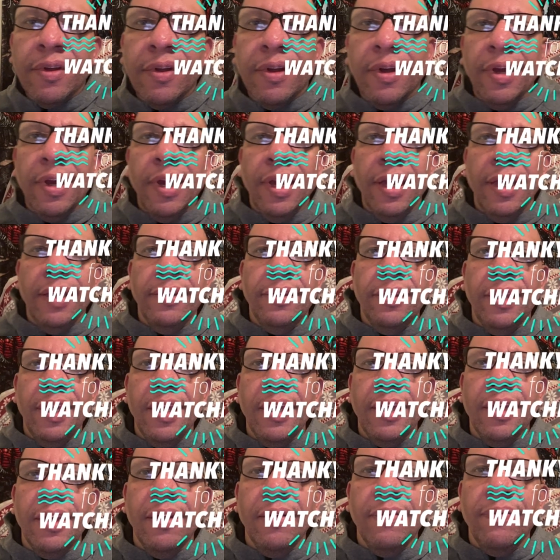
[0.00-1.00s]
And
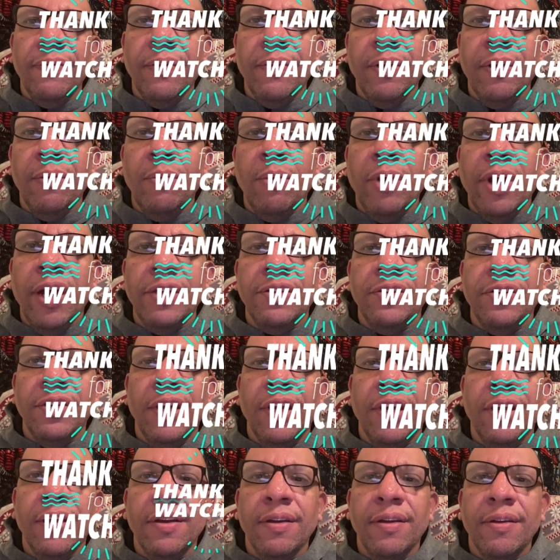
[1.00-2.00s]
thank you for
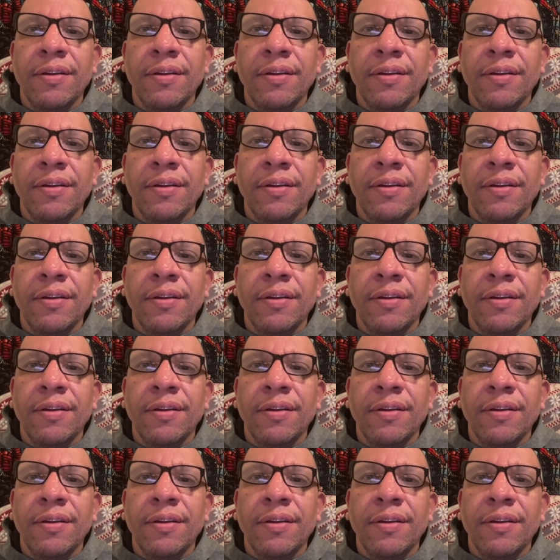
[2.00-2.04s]
watching.